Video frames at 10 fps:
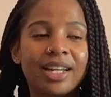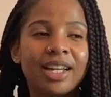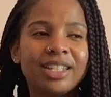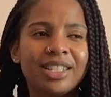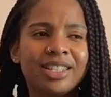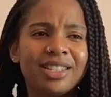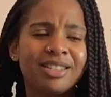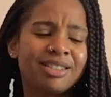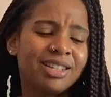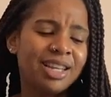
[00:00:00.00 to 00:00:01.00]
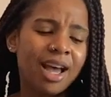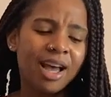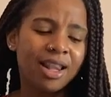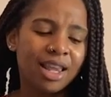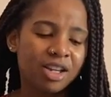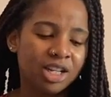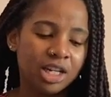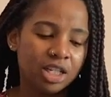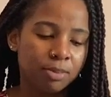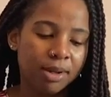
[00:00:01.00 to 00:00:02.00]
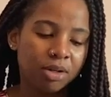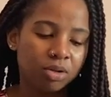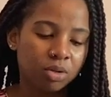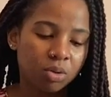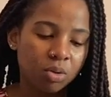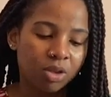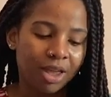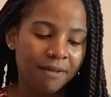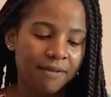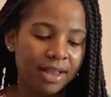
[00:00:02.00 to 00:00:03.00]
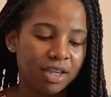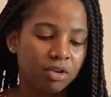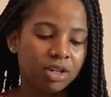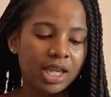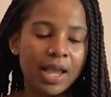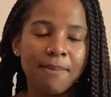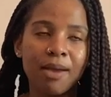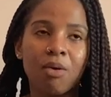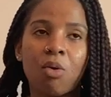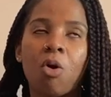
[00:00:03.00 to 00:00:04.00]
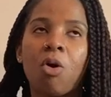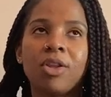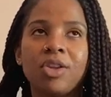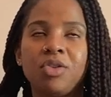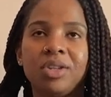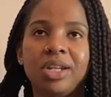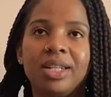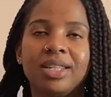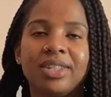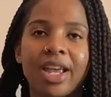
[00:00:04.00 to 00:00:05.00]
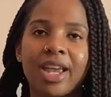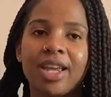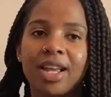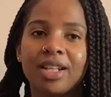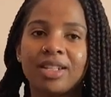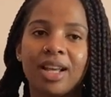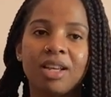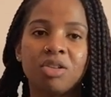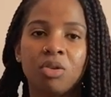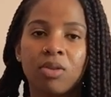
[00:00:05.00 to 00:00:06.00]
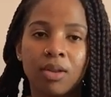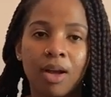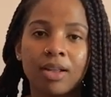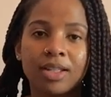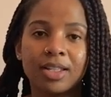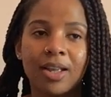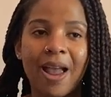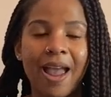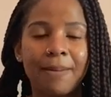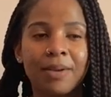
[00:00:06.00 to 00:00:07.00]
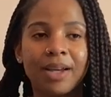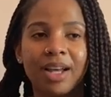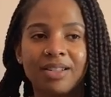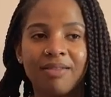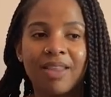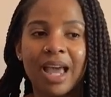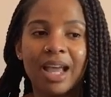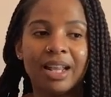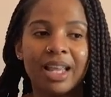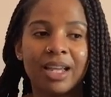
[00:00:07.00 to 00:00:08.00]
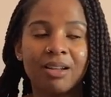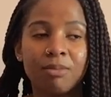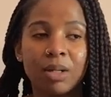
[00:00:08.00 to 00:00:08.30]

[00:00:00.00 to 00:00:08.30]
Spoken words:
it's just, yeah, like you need to speak your truth. I feel like you're keeping all that you need to say inside your thoughts. And because of that, like